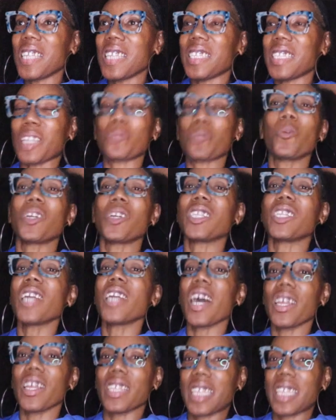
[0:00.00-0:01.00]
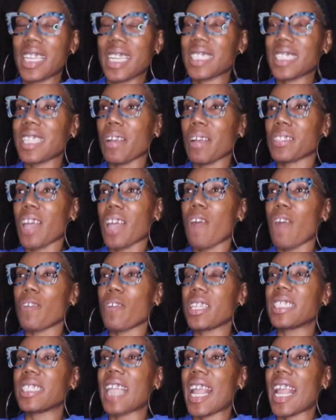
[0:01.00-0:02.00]
That's one of the other kids that's
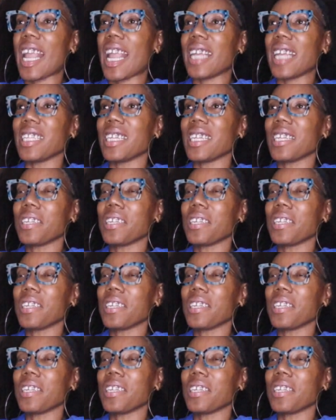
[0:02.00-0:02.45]
already dead.